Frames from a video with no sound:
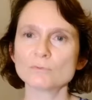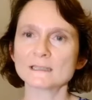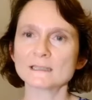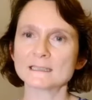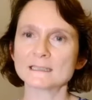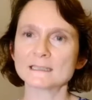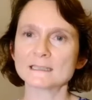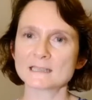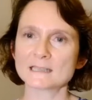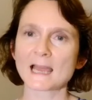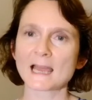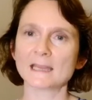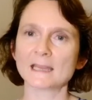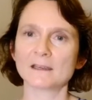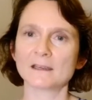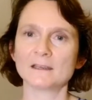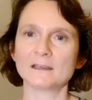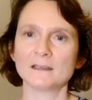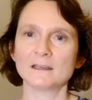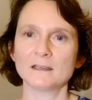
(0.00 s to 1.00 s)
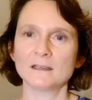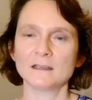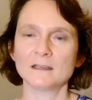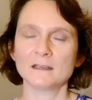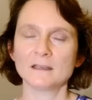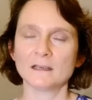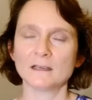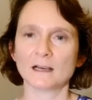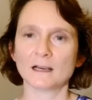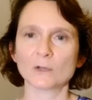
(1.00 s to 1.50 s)
really take
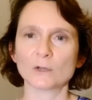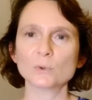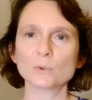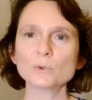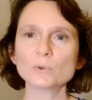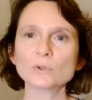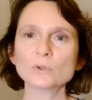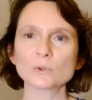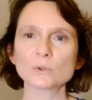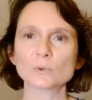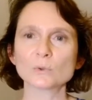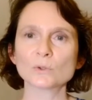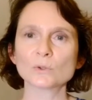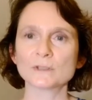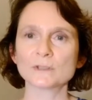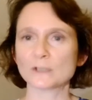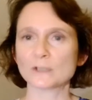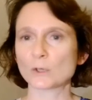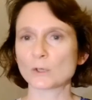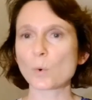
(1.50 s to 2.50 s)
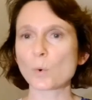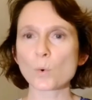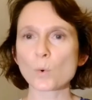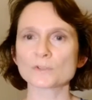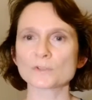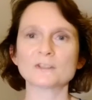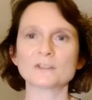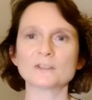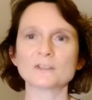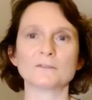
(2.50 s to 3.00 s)
a good look and
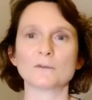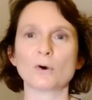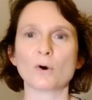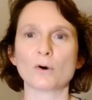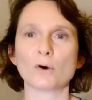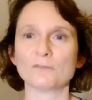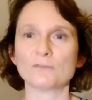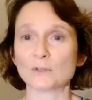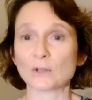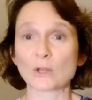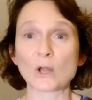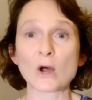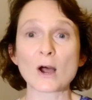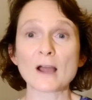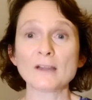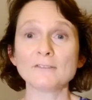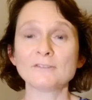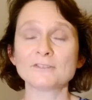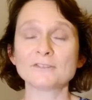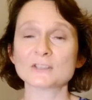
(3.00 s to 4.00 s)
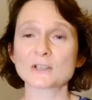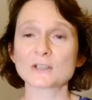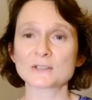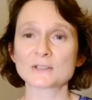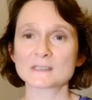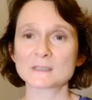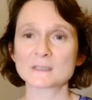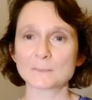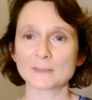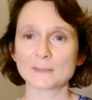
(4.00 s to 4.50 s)
audit of your life, so to
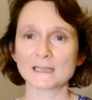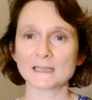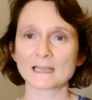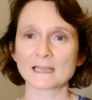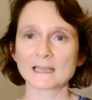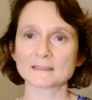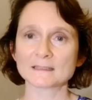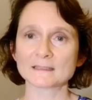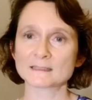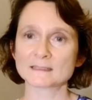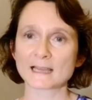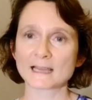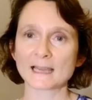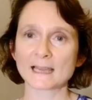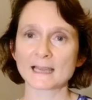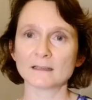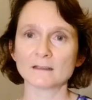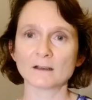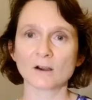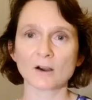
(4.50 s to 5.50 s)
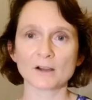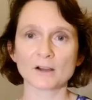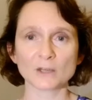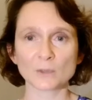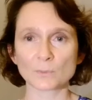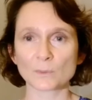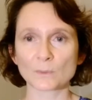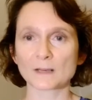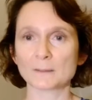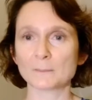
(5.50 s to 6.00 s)
speak, and say, I
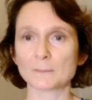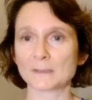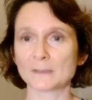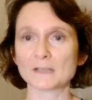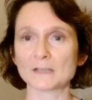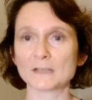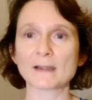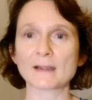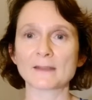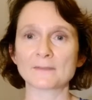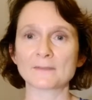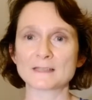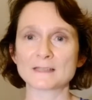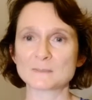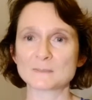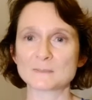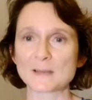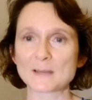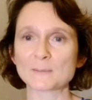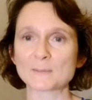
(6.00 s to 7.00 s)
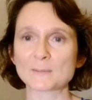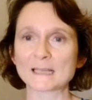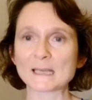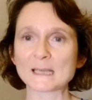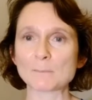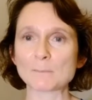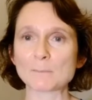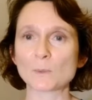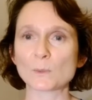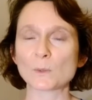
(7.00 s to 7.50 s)
don't want to be around these people
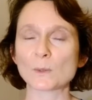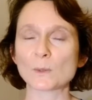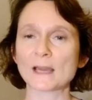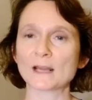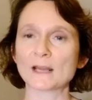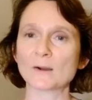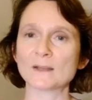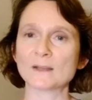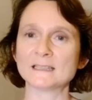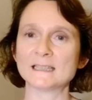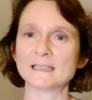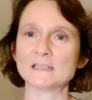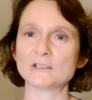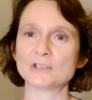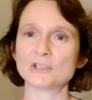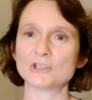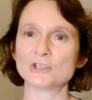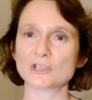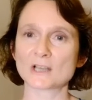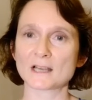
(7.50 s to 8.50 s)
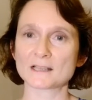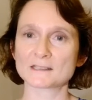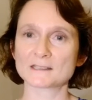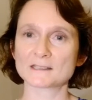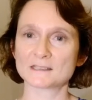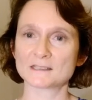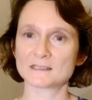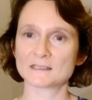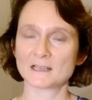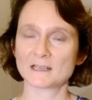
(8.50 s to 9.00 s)
anymore and I need to
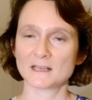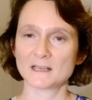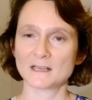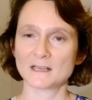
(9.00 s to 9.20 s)
just